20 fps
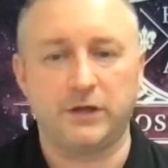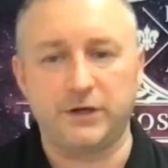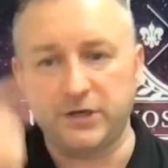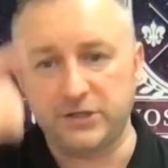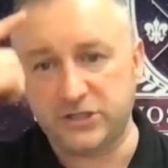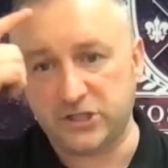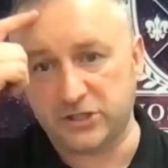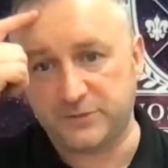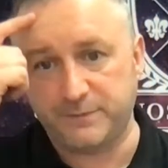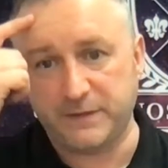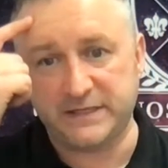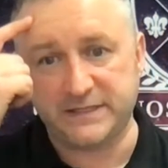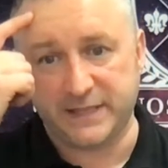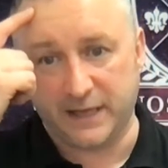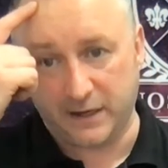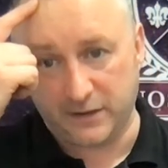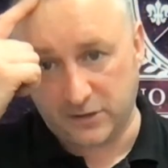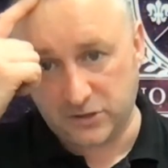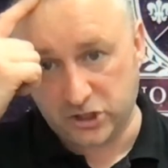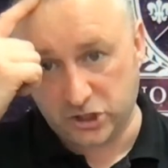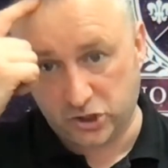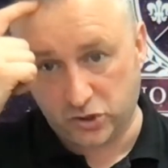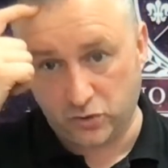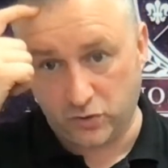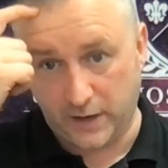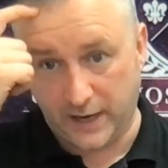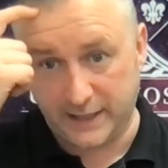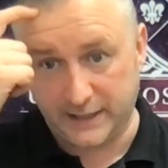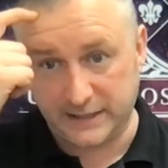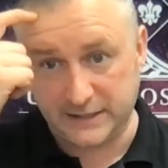just missed that, and I just
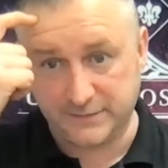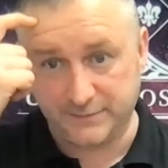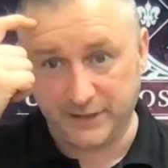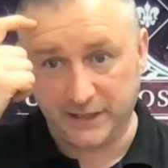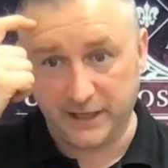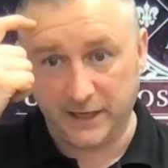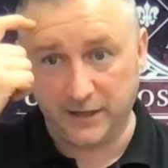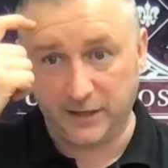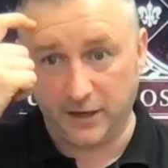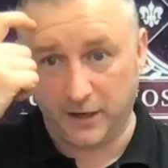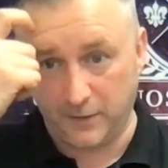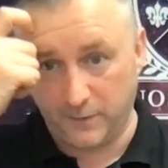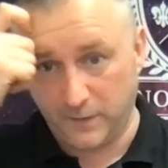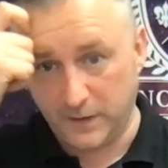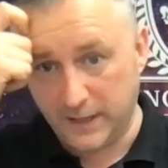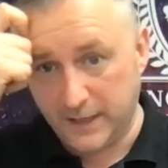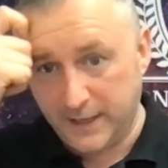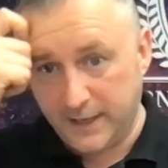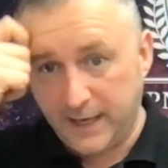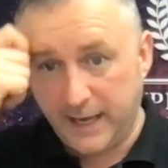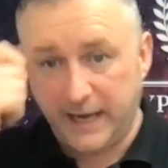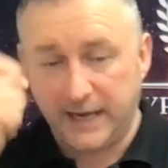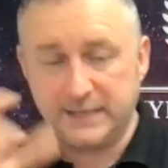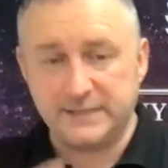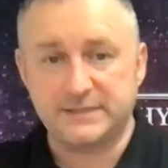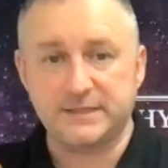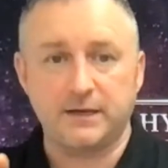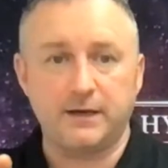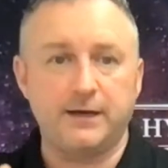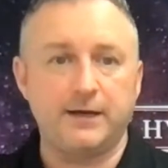caught Eddie's a minute ago,
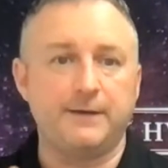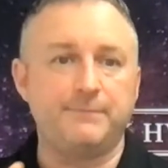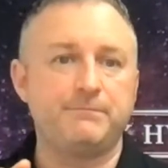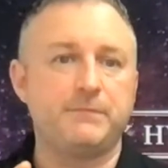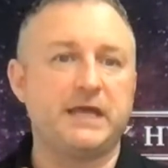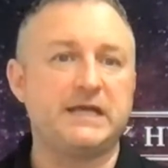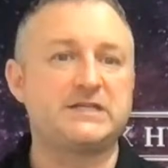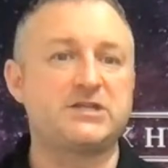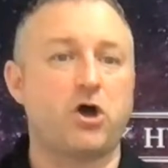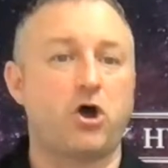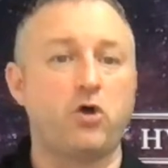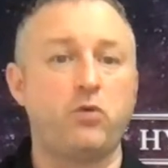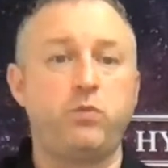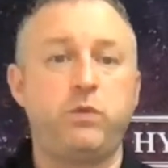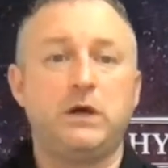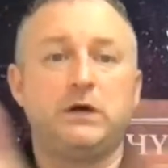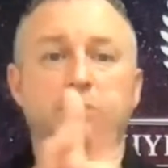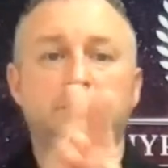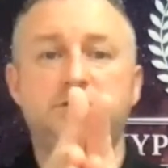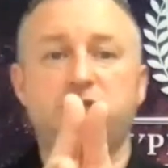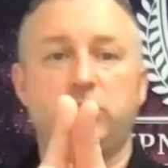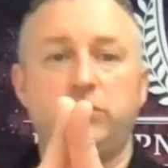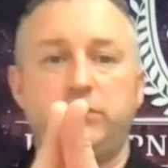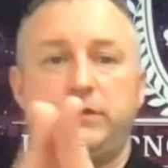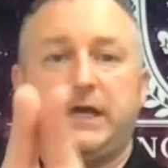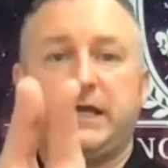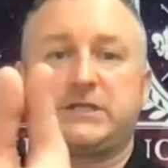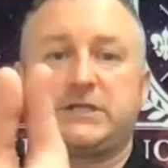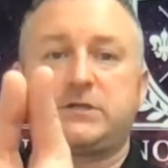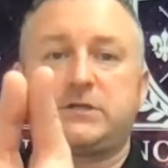is that I will do
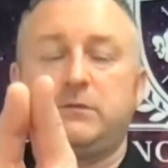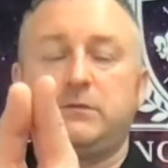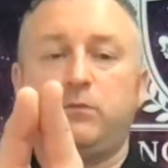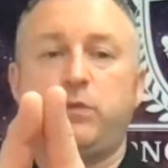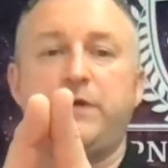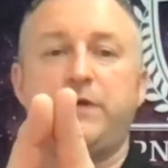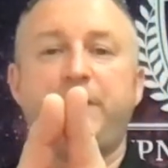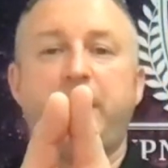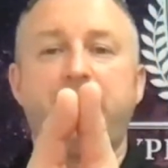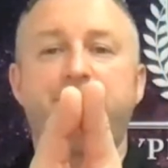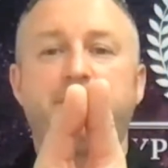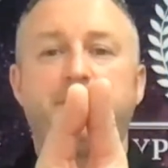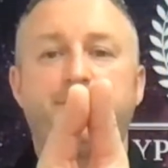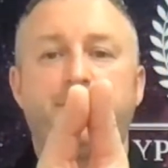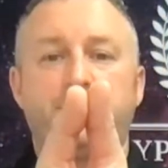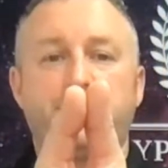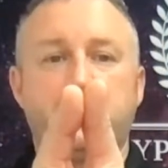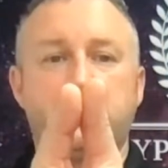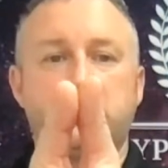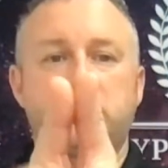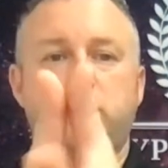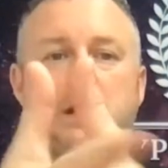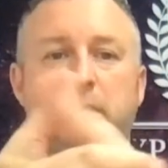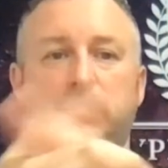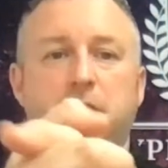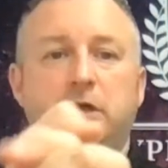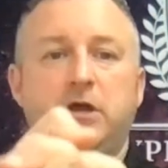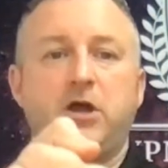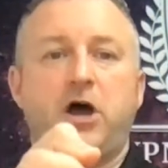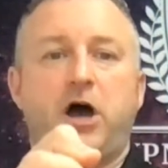this with everybody as
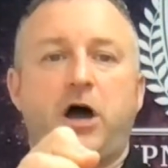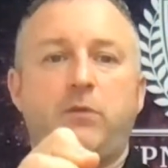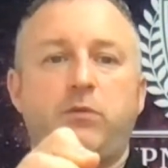well. I